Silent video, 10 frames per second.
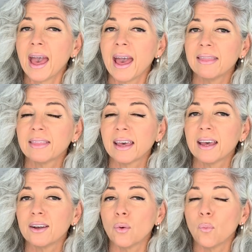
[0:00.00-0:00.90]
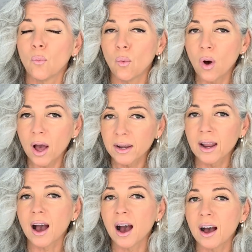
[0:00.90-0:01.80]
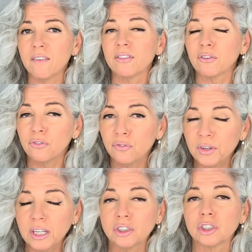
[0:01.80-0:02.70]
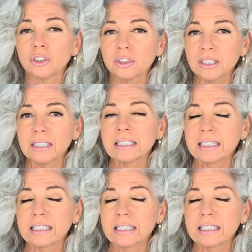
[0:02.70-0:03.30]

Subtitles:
And then one of the featured